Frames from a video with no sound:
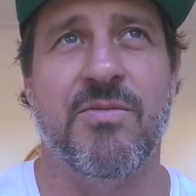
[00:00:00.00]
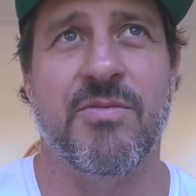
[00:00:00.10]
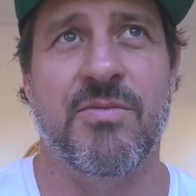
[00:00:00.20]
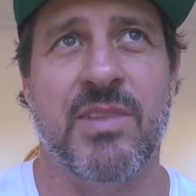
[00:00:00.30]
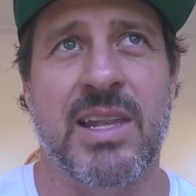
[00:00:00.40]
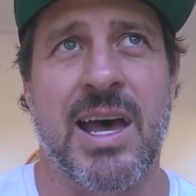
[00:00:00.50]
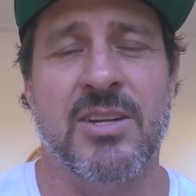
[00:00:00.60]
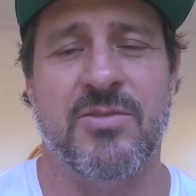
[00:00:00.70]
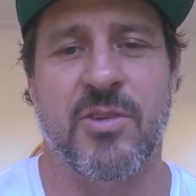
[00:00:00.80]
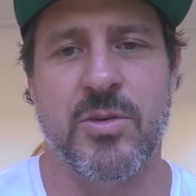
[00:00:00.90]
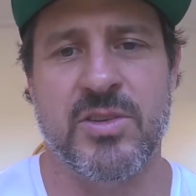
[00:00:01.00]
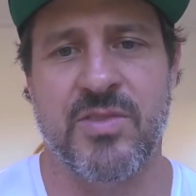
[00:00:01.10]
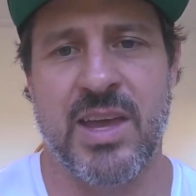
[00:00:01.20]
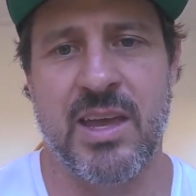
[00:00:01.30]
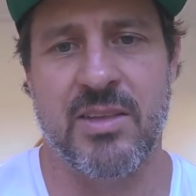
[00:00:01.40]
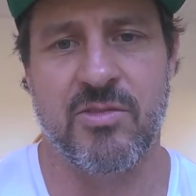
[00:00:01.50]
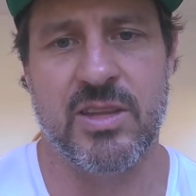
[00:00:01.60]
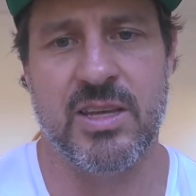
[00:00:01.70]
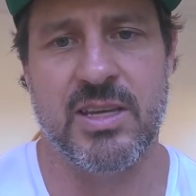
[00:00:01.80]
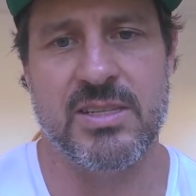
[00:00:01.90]
large volumes of air
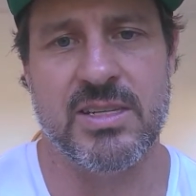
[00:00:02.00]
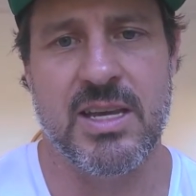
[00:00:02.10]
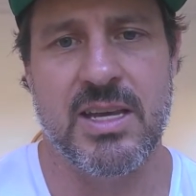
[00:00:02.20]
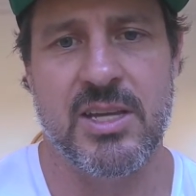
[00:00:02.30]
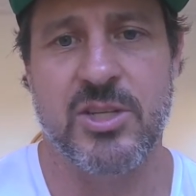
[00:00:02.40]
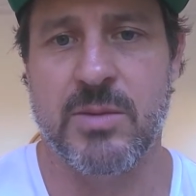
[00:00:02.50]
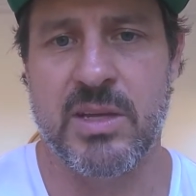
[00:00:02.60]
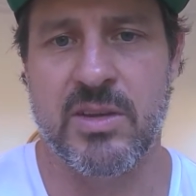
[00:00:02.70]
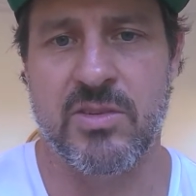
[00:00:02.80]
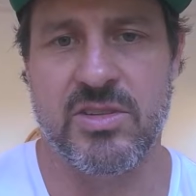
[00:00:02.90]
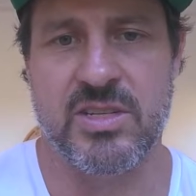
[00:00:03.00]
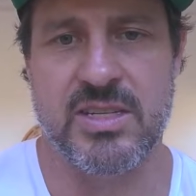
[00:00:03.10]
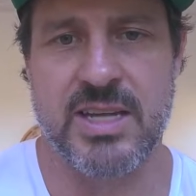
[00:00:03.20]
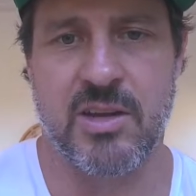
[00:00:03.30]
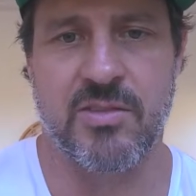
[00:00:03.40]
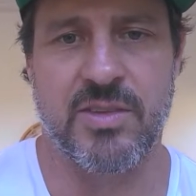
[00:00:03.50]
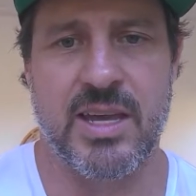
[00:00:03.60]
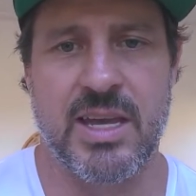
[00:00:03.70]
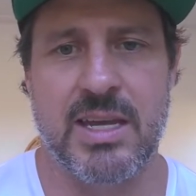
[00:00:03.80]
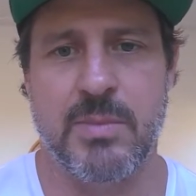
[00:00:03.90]
through these GPUs to take off the
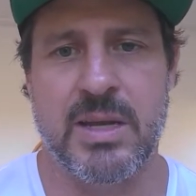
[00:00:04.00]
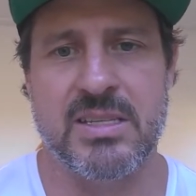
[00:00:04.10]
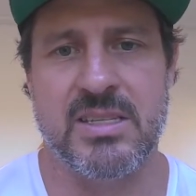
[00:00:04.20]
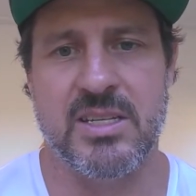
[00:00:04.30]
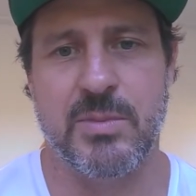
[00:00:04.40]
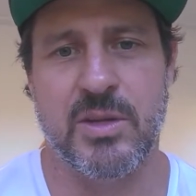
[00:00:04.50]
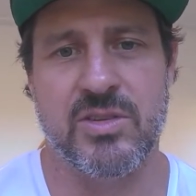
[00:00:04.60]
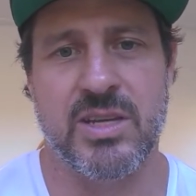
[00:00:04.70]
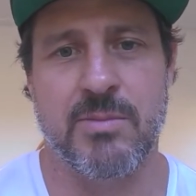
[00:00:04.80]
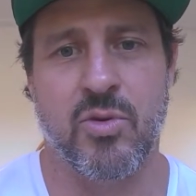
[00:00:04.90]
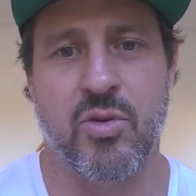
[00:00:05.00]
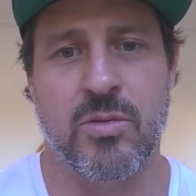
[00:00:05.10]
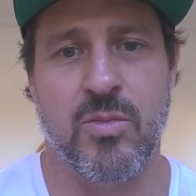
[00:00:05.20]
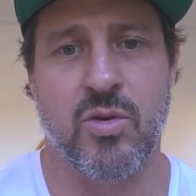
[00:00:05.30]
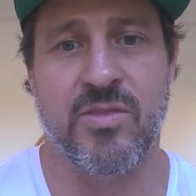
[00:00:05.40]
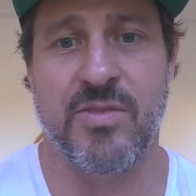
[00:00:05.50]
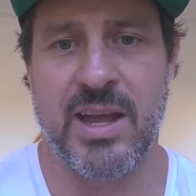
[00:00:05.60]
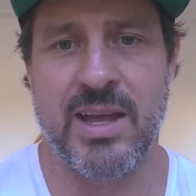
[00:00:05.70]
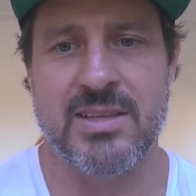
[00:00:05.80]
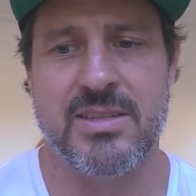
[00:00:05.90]
heat. But as the GPUs get more and more
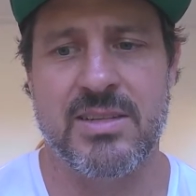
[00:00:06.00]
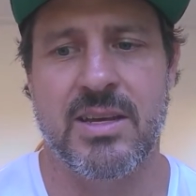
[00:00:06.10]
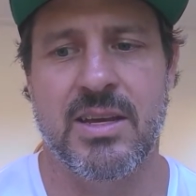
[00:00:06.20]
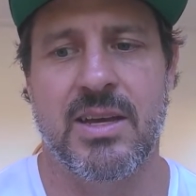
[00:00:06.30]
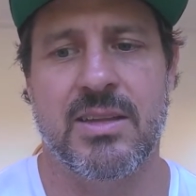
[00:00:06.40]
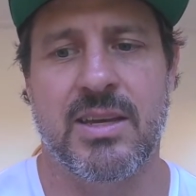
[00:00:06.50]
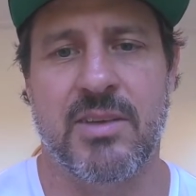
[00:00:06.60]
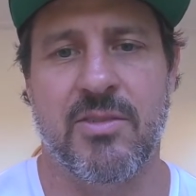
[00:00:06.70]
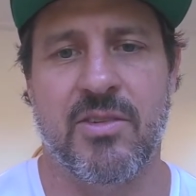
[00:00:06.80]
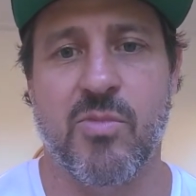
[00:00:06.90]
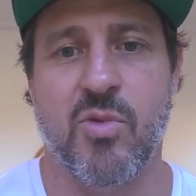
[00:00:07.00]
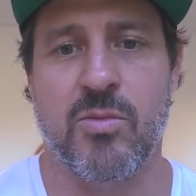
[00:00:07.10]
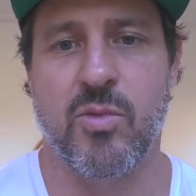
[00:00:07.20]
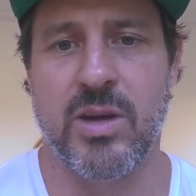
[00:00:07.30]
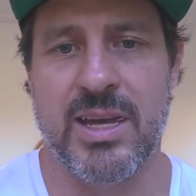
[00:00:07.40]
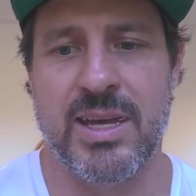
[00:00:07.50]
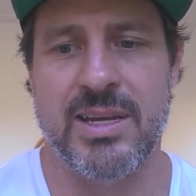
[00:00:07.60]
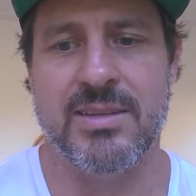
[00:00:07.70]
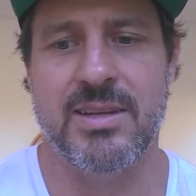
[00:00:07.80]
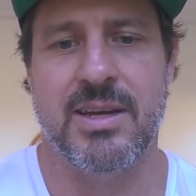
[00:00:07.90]
advanced, they give off more and more
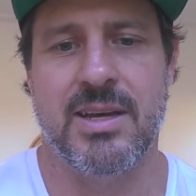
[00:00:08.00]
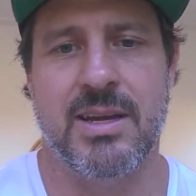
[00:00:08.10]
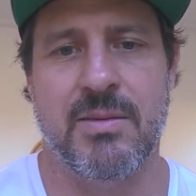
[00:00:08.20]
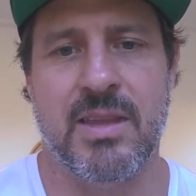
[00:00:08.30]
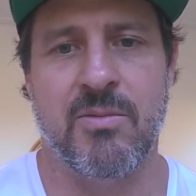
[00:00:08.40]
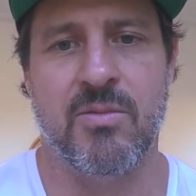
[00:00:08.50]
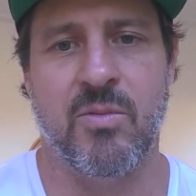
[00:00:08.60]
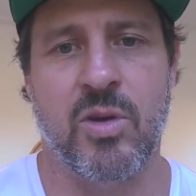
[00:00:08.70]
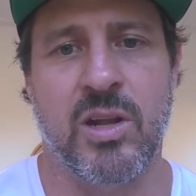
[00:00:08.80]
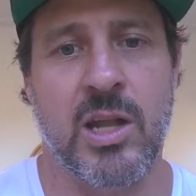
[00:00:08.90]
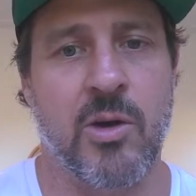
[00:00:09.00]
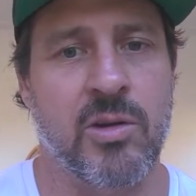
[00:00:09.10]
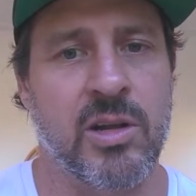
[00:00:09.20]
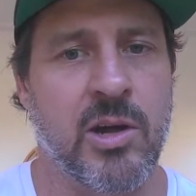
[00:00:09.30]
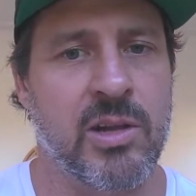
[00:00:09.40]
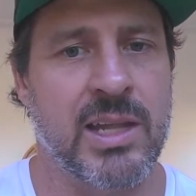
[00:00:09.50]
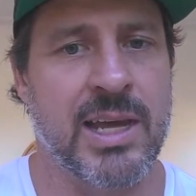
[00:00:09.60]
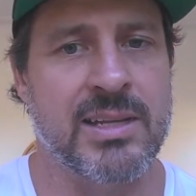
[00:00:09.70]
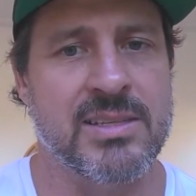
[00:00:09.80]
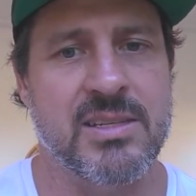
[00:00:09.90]
heat, and they want lower and lower
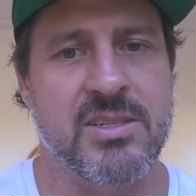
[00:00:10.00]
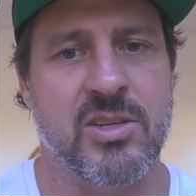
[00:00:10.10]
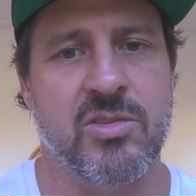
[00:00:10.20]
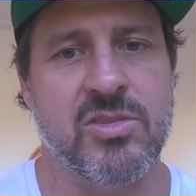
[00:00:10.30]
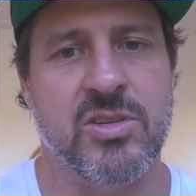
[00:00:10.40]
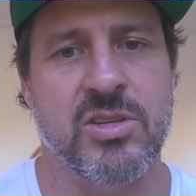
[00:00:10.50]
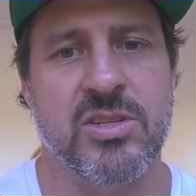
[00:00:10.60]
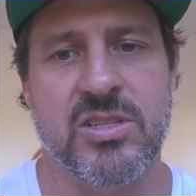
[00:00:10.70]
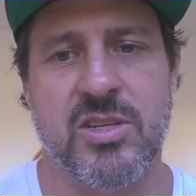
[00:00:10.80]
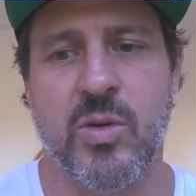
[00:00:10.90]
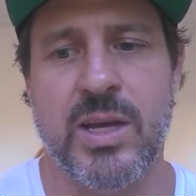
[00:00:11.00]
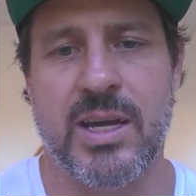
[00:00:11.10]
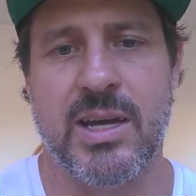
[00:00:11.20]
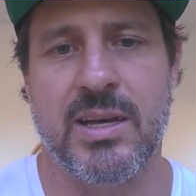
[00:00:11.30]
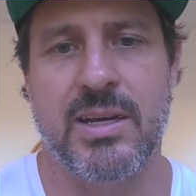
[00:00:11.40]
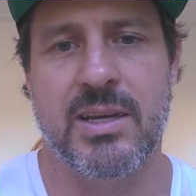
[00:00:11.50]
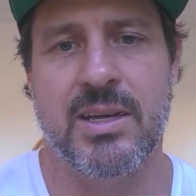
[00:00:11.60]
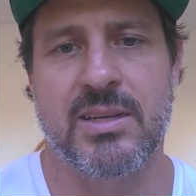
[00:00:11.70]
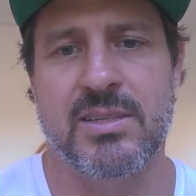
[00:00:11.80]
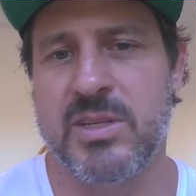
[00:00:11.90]
latency, so your searches are quicker,
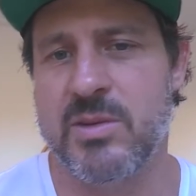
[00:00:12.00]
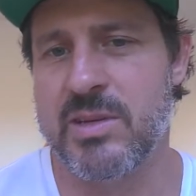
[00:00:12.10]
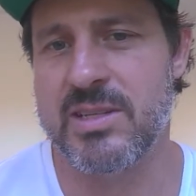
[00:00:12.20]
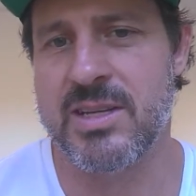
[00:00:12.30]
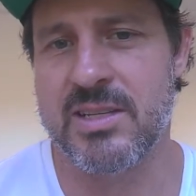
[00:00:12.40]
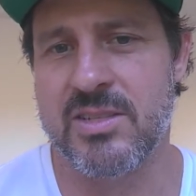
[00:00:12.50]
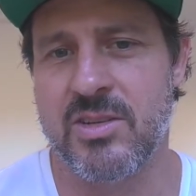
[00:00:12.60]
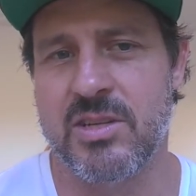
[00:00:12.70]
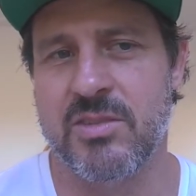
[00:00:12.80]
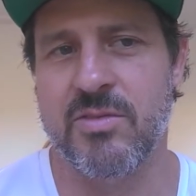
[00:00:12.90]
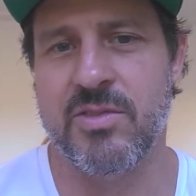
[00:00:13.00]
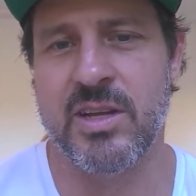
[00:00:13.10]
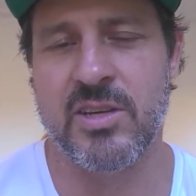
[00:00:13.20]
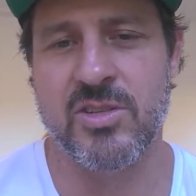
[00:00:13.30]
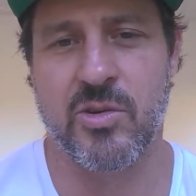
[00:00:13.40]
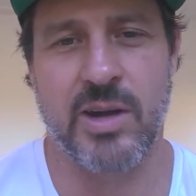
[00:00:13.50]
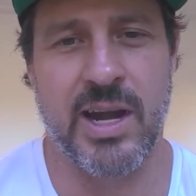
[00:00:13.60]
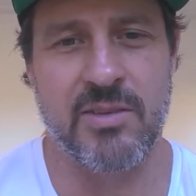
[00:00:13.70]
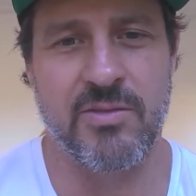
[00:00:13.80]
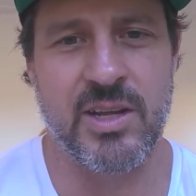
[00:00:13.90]
especially when you start searching for videos or
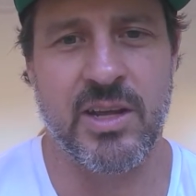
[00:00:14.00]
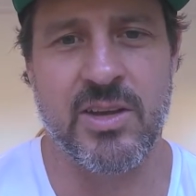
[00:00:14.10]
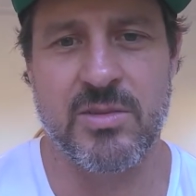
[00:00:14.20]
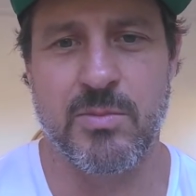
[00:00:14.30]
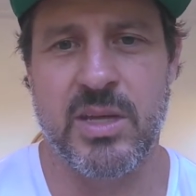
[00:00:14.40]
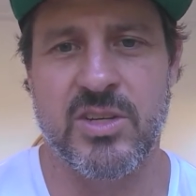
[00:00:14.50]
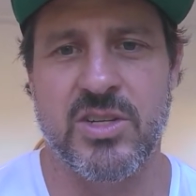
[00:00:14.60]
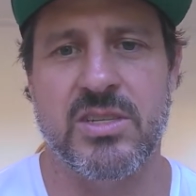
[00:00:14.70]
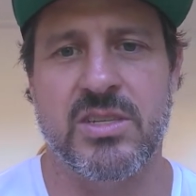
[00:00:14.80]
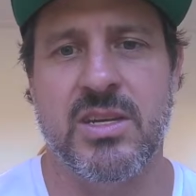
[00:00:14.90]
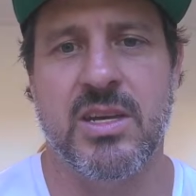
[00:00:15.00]
creating videos and pictures.